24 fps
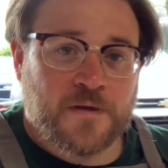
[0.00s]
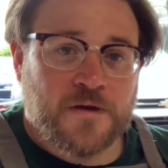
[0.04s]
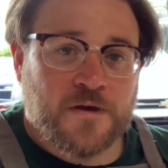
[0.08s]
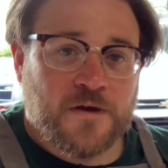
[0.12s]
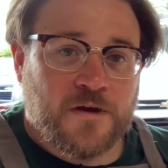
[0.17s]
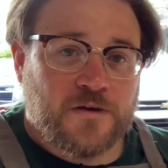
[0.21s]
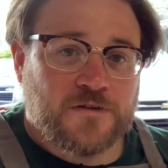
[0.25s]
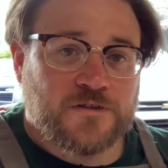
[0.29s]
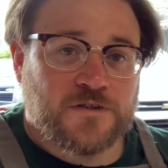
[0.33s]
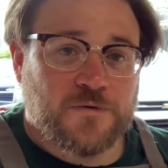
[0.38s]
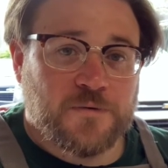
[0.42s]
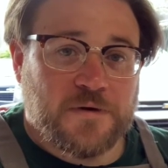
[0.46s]

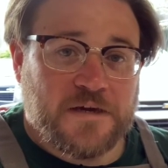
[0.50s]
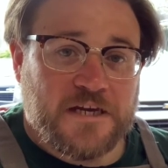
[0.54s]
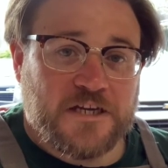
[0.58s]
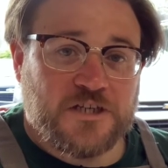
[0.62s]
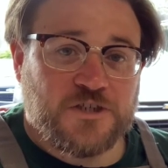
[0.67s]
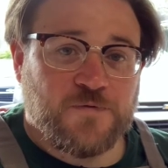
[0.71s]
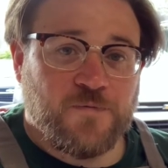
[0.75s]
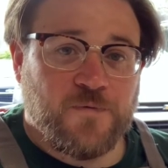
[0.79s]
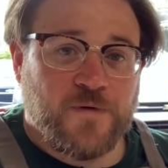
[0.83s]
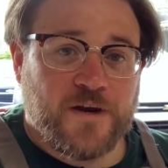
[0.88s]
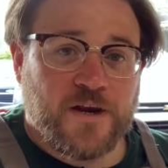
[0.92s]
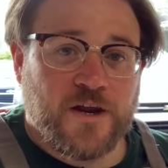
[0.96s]
So each
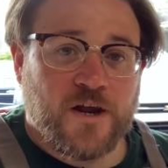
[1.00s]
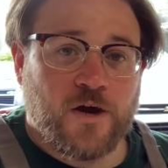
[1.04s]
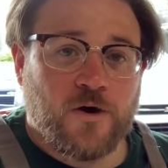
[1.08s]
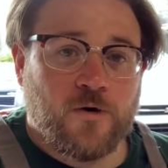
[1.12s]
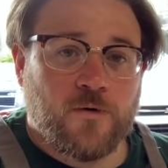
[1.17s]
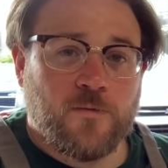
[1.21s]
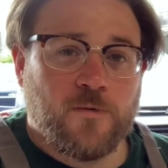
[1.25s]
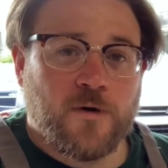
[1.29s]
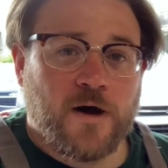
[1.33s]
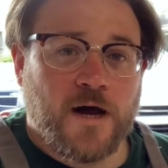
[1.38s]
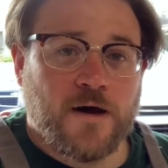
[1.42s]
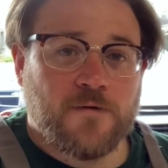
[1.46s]
video
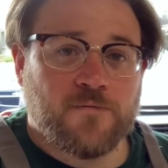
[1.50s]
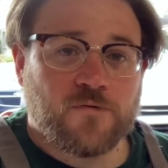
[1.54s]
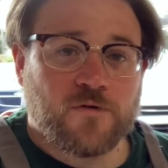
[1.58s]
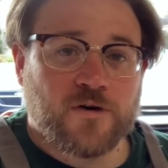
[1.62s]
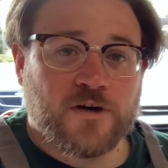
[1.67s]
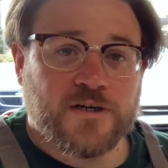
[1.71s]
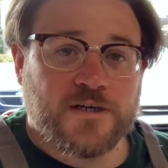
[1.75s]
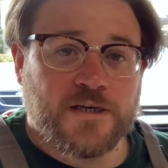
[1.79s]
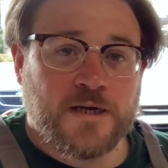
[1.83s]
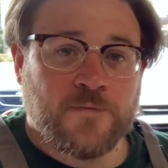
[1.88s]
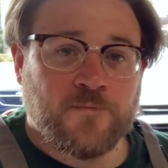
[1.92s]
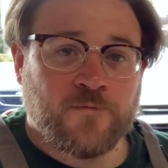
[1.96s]
will cover a
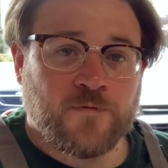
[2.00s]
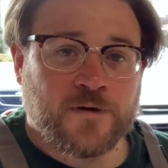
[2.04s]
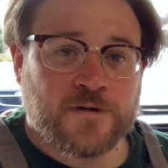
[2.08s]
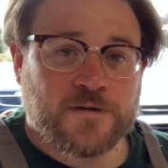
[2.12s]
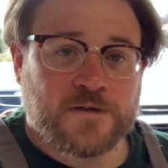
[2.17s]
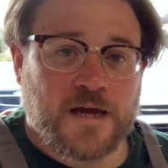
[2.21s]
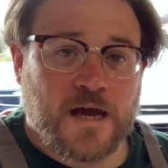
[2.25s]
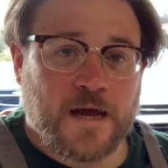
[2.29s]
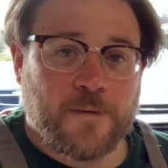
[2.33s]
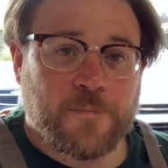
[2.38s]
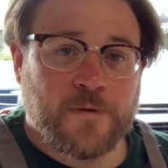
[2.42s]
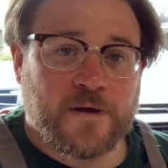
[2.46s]
different
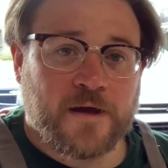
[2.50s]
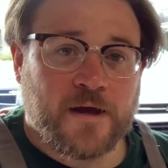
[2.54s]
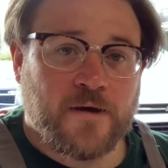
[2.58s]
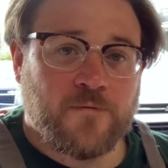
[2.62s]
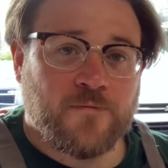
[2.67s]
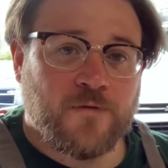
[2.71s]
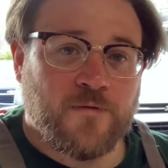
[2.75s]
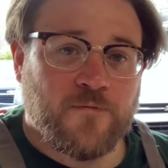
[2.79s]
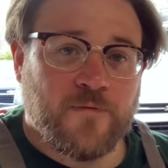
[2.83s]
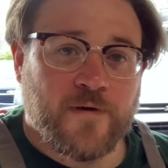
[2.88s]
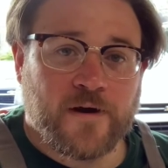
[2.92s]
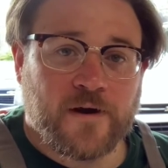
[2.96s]
topic of
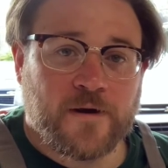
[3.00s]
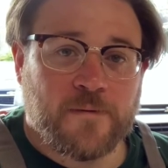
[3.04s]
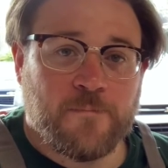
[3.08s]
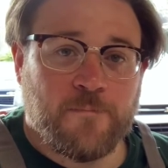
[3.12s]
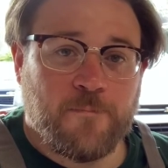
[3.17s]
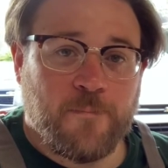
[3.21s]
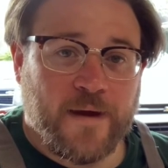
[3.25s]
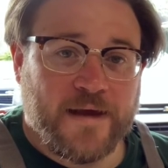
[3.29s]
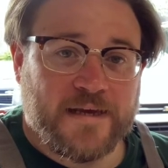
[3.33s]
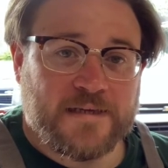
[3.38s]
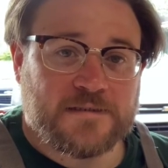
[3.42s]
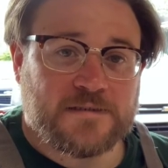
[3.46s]
the very
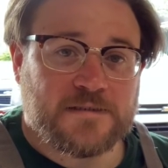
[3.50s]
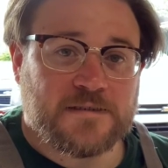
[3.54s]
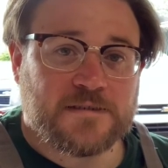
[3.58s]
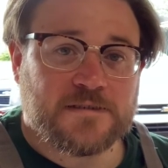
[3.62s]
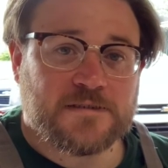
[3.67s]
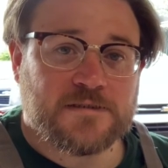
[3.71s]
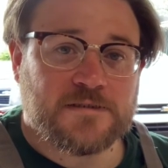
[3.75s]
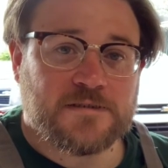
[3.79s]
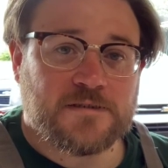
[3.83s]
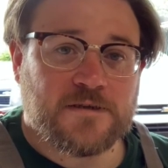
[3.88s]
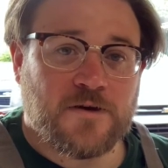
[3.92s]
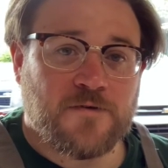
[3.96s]

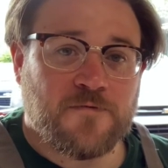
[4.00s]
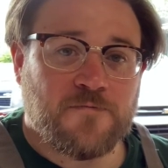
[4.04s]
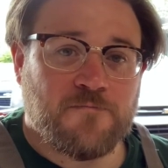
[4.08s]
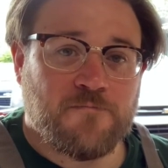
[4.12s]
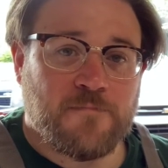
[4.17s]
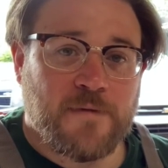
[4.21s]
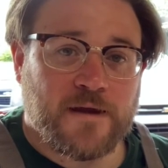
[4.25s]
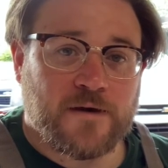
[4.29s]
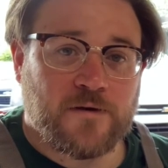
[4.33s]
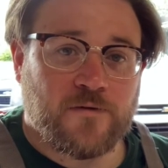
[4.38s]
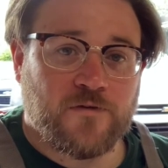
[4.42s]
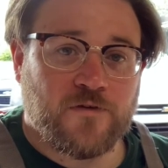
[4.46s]
basics of
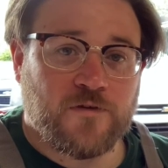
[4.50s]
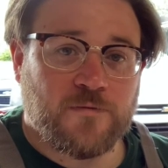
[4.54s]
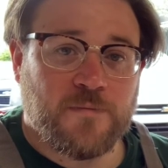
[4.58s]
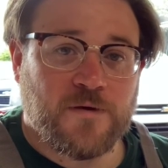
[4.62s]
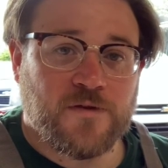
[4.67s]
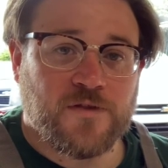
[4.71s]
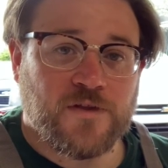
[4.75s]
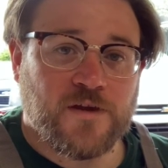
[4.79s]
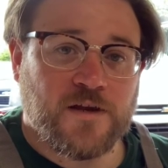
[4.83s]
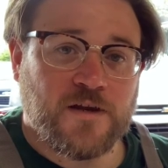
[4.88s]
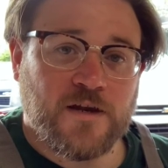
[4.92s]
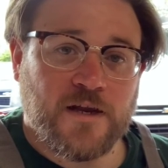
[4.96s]

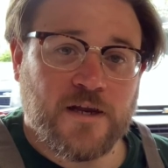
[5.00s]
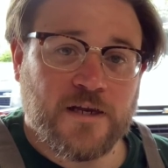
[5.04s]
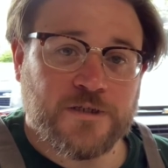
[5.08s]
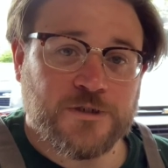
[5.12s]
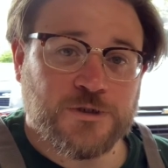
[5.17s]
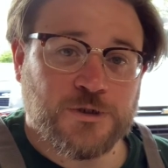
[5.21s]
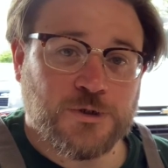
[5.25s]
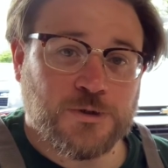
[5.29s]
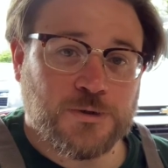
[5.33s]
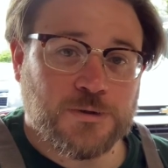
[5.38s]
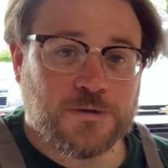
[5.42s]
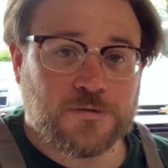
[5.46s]
metalsmithing
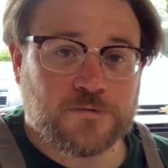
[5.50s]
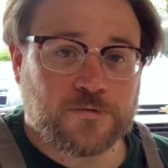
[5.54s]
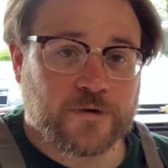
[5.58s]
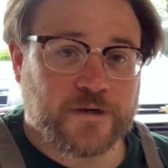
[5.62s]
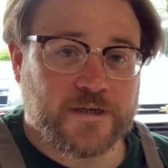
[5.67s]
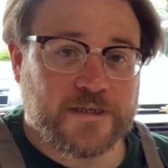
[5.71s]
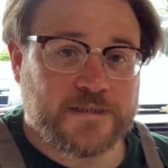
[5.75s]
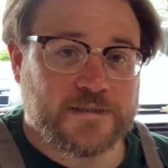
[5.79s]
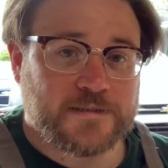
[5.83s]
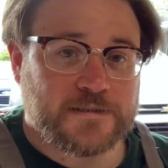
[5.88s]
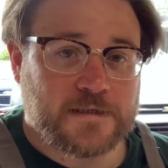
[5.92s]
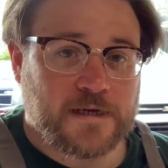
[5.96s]
and jewelry
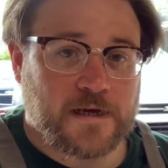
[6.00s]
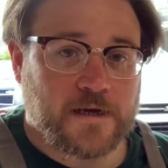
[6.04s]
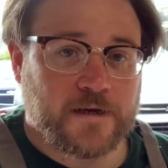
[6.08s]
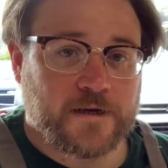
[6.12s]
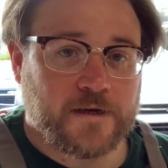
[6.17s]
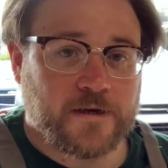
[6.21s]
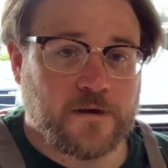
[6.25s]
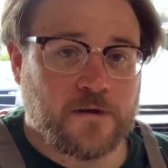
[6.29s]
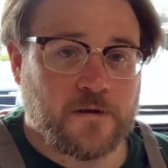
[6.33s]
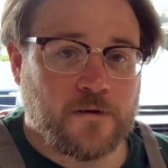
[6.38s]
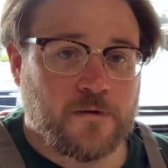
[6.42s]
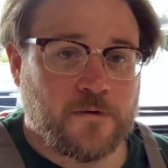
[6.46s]

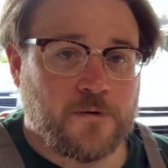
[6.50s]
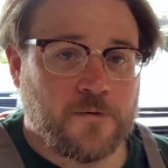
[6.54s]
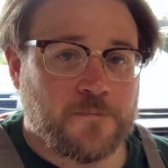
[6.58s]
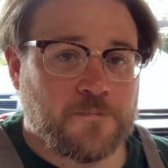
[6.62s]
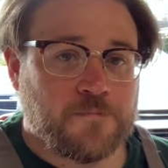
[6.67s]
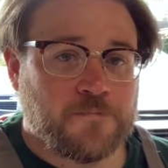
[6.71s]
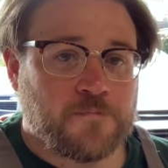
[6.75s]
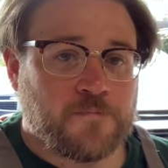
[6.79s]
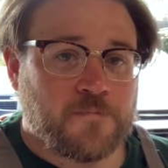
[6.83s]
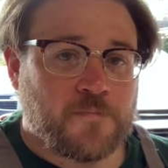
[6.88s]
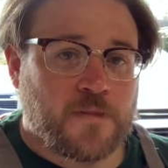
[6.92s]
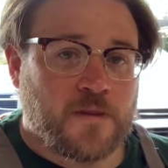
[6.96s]
design.
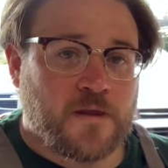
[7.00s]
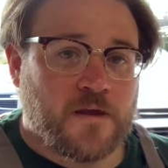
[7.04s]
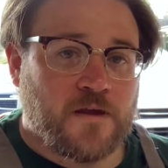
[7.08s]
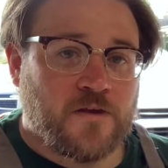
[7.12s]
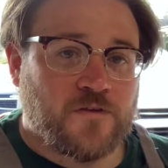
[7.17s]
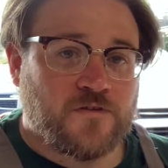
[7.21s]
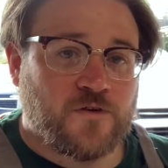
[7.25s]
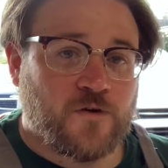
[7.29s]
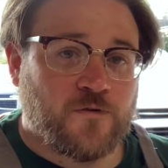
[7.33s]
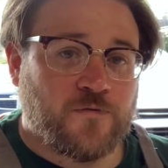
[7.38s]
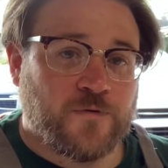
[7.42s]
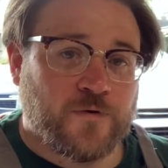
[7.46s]

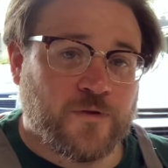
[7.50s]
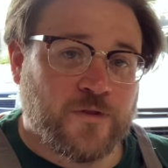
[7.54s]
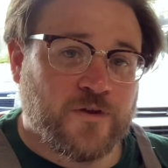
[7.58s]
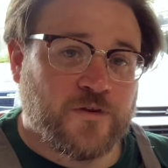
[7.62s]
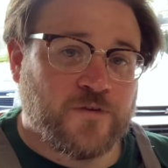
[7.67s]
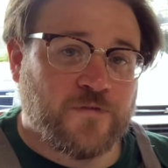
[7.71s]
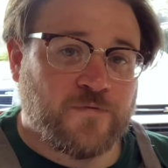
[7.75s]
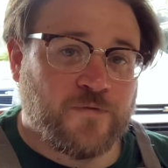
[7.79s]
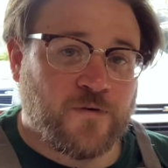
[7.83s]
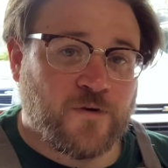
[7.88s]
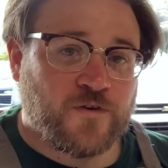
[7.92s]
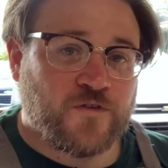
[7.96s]
So for
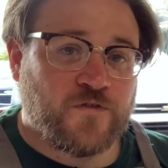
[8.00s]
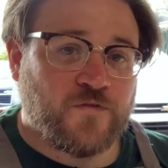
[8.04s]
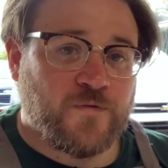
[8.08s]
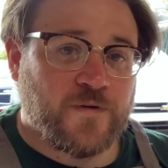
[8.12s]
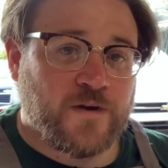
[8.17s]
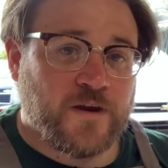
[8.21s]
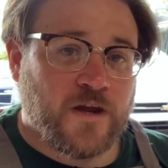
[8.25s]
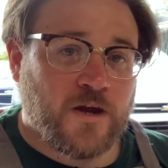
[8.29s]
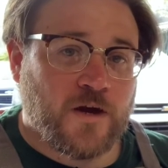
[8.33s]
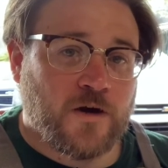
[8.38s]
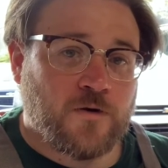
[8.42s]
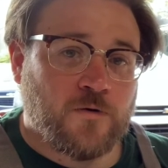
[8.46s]
this first
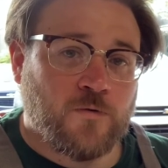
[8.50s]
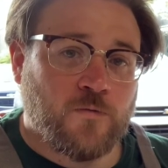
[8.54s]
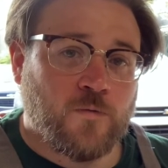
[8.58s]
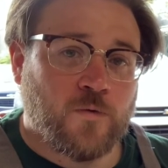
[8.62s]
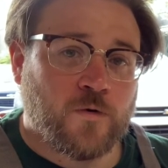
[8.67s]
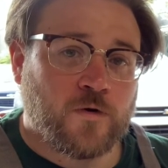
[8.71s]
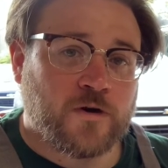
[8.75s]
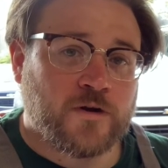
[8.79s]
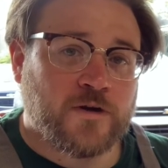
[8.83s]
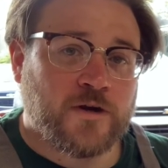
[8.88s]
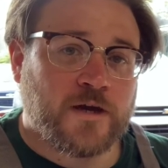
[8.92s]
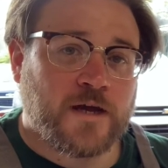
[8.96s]
video,
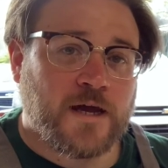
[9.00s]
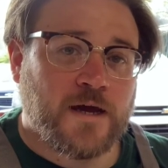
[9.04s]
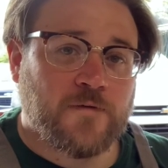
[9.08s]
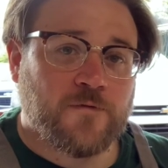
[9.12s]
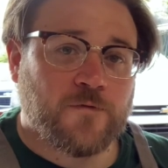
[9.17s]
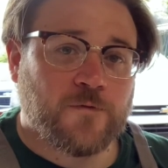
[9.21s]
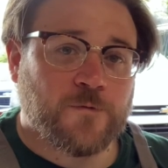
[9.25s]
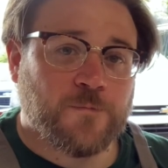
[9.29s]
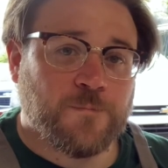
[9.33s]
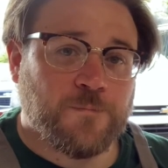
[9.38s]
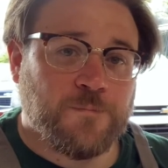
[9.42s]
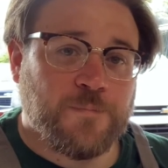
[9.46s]
we're going to
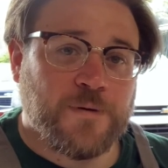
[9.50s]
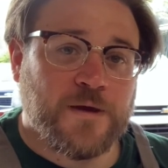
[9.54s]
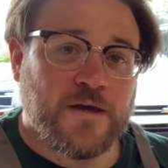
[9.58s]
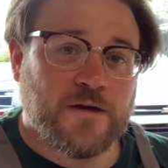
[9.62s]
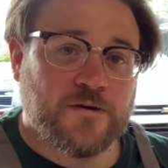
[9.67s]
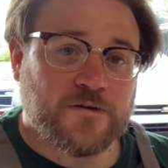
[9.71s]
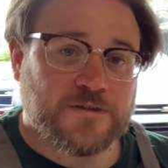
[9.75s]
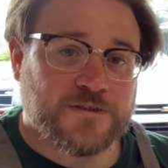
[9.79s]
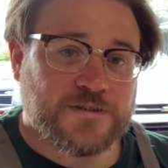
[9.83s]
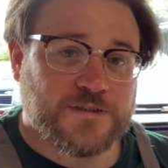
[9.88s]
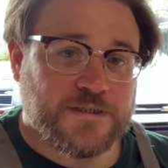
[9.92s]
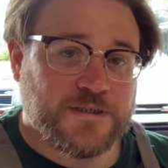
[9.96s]
cover
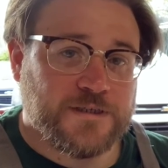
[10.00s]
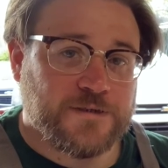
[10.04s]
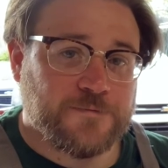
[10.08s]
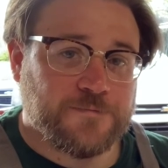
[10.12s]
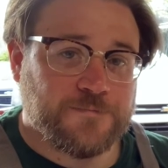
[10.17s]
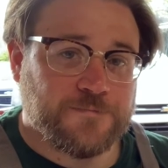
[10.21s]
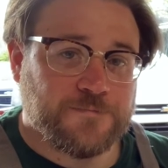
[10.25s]
piercing.